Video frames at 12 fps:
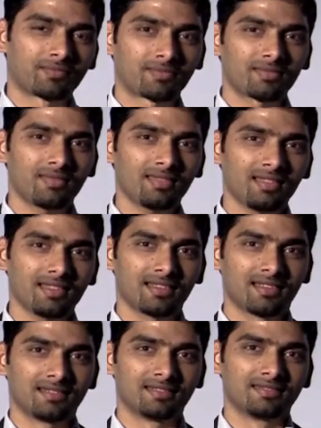
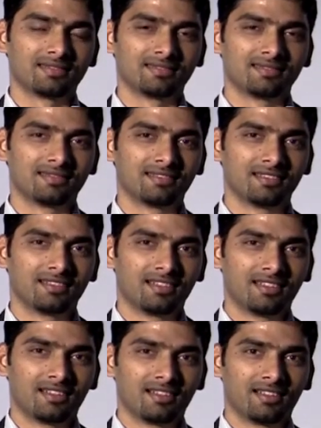
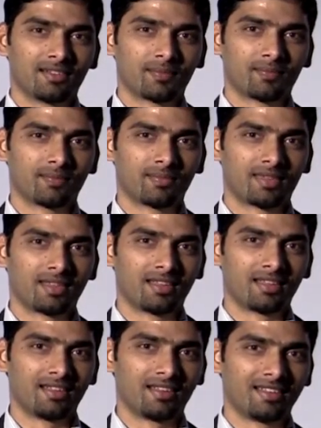
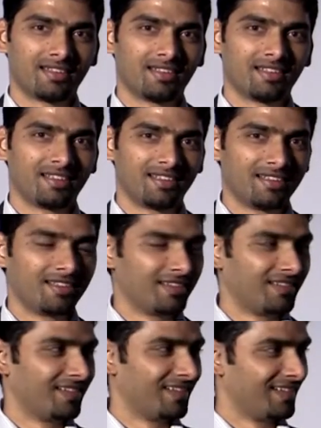
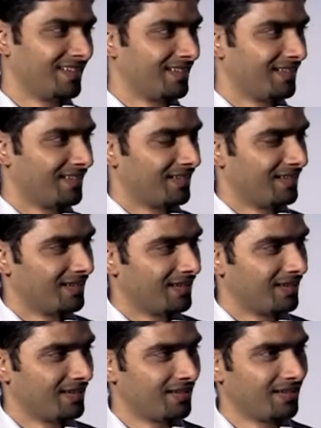
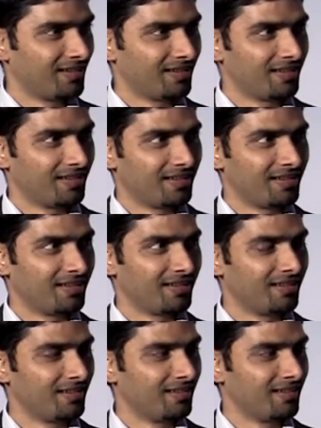
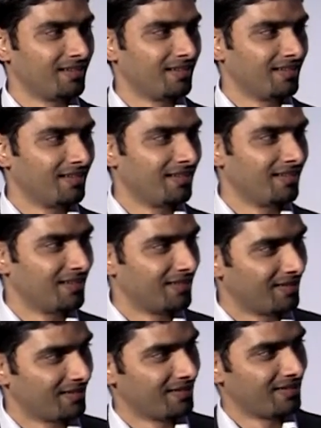
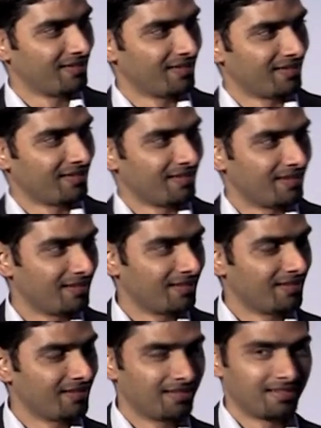(not speaking)